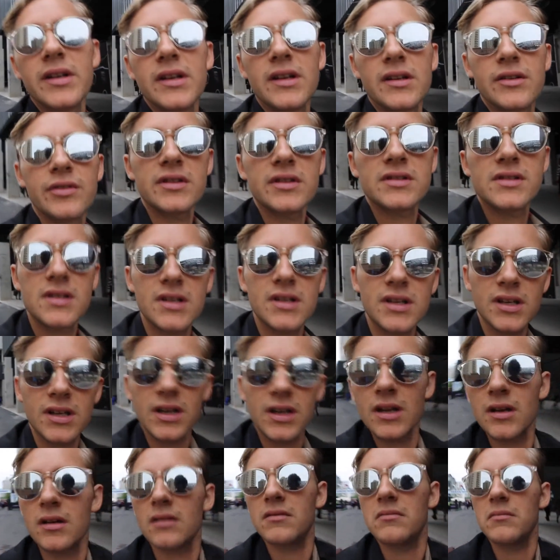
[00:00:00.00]

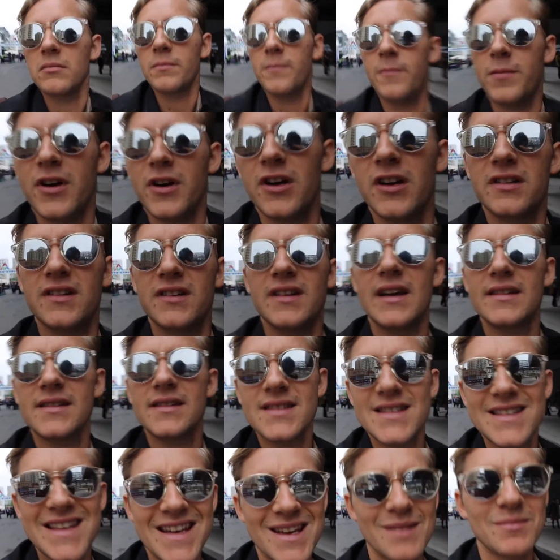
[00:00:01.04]
interesting, but at the
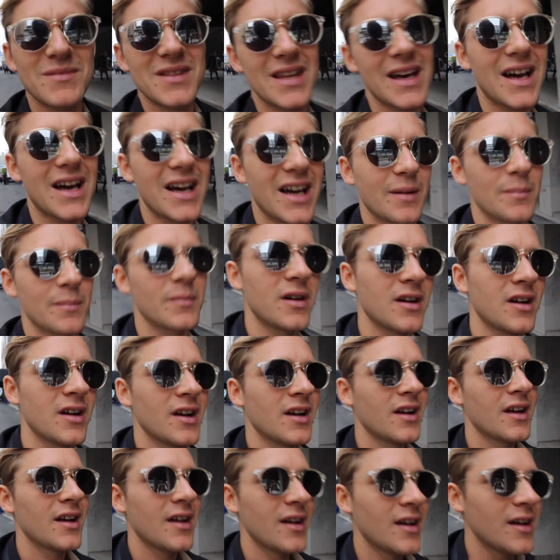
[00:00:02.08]
same time,
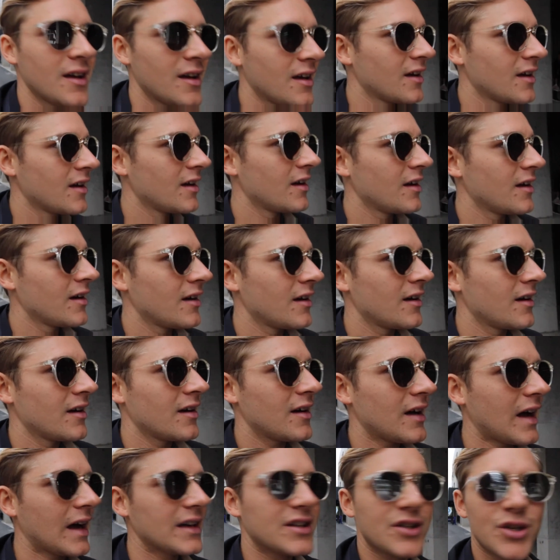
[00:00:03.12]

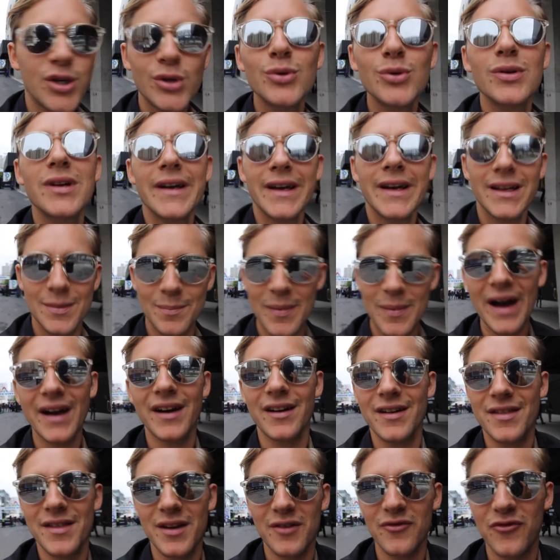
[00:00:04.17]
I truly
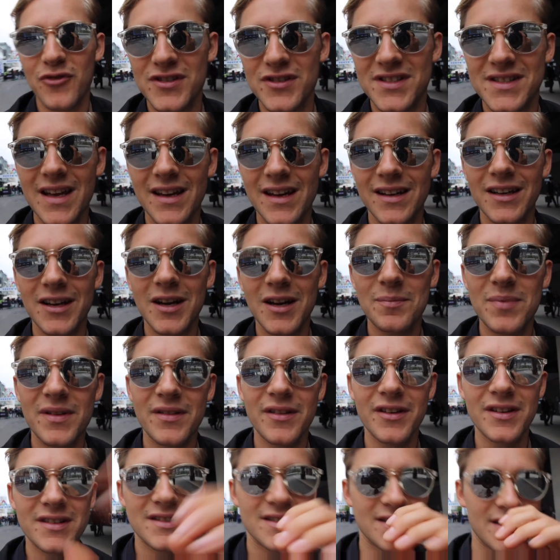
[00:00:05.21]
admire them for standing up in that